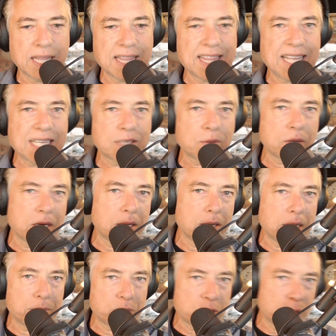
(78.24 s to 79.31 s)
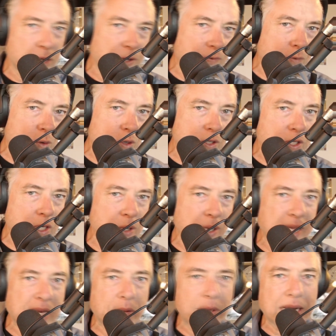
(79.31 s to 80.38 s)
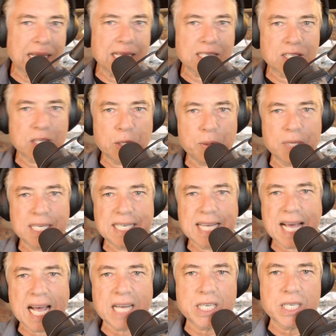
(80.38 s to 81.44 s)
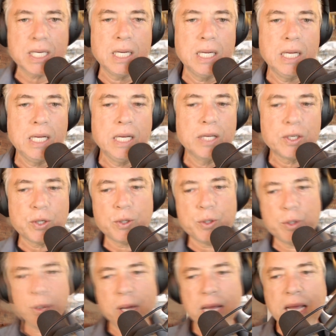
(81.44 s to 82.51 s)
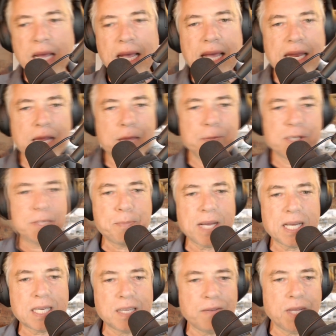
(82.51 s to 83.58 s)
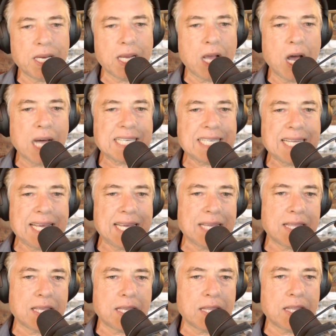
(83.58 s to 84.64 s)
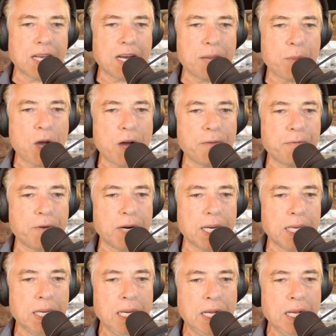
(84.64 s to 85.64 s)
that's what I'm shooting for. So I don't want to get so attached to any perspective, any hot take that I'm offering,